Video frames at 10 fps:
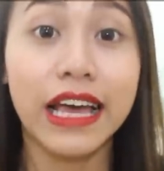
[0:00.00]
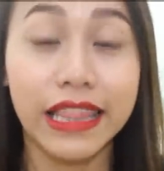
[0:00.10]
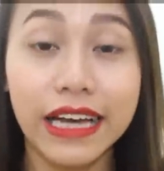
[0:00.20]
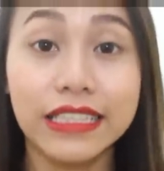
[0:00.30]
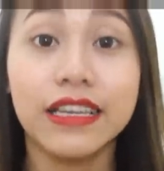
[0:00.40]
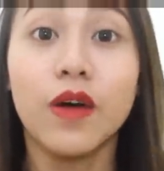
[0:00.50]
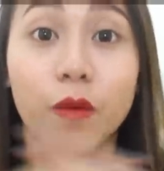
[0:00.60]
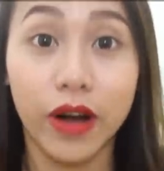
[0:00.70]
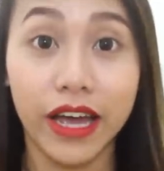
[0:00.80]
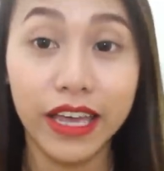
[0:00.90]
That's
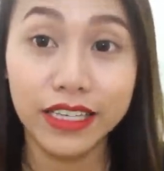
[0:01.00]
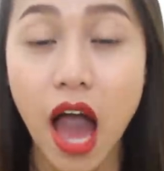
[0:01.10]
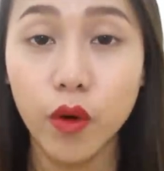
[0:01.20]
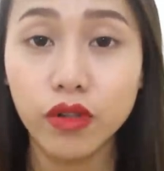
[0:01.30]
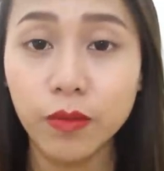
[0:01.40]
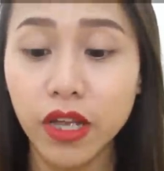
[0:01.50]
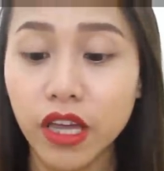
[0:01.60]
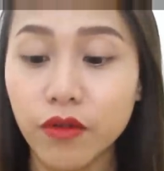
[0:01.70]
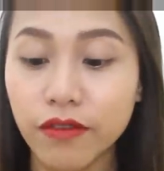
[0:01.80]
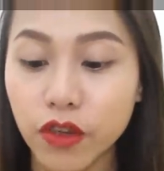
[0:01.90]
why. I will
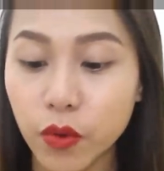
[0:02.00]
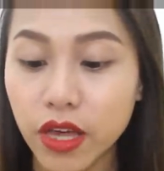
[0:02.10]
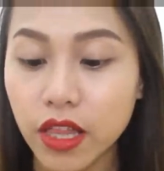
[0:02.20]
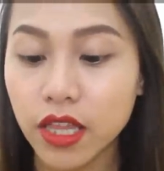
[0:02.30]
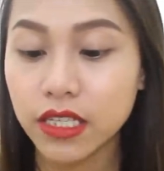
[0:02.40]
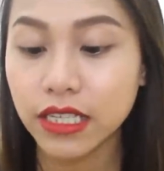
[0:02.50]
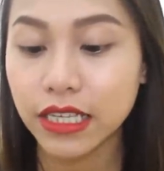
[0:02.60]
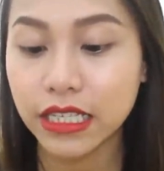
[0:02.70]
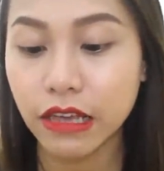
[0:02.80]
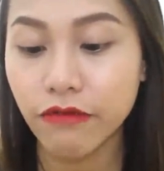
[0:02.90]
be reviewing the
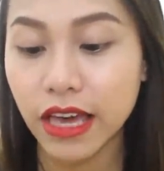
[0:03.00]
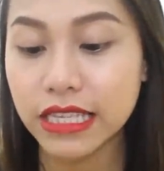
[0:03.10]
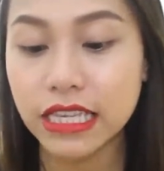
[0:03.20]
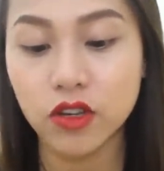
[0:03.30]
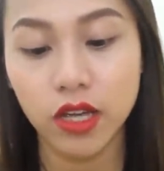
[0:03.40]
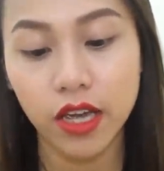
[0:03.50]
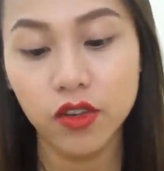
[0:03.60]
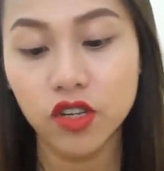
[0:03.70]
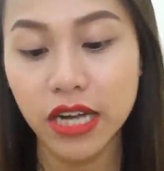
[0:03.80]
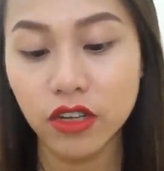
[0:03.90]
SISSY Face the
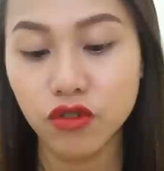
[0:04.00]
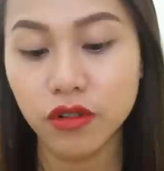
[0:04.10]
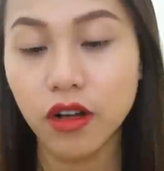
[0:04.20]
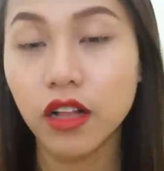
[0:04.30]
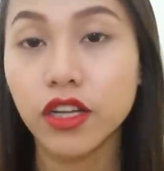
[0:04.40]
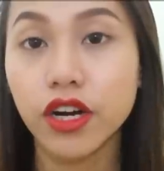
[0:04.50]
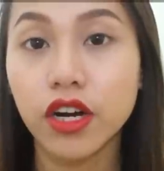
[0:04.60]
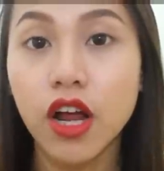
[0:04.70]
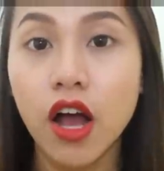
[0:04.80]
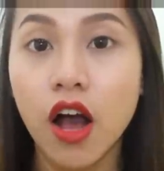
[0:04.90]
Change Natural
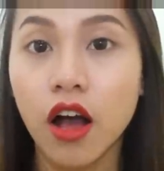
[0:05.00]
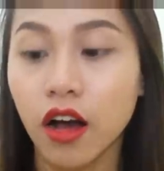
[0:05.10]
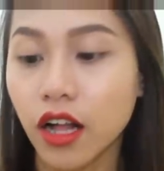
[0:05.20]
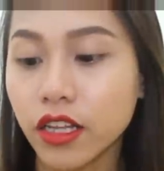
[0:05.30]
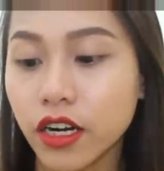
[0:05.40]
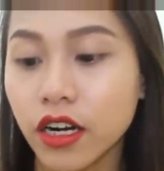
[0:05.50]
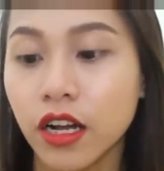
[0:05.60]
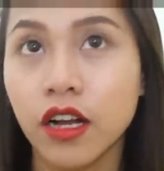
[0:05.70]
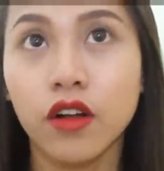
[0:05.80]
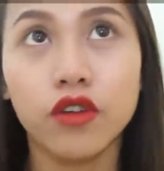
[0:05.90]
Color
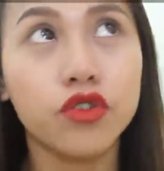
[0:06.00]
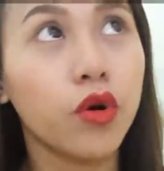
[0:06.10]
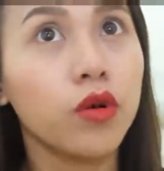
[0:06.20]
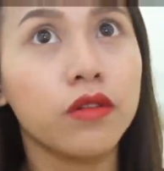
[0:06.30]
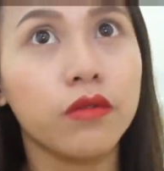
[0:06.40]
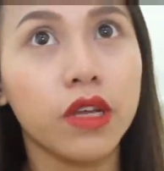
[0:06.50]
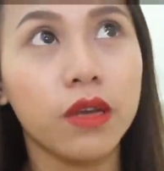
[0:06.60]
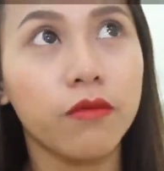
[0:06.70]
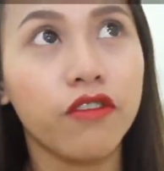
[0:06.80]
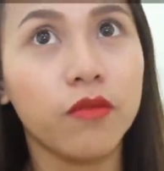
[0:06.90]
Control
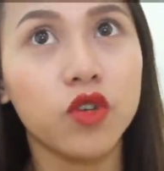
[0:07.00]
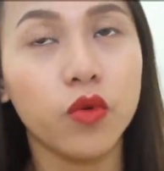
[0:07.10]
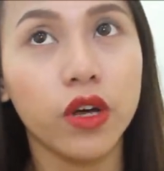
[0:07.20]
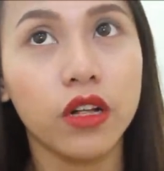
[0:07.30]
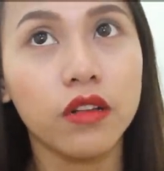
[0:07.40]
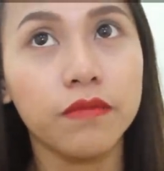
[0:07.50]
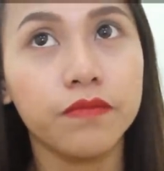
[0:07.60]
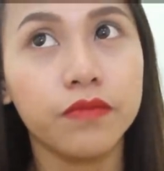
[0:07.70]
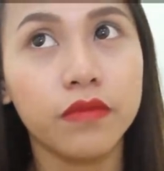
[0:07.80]
Cream from SHAWILL.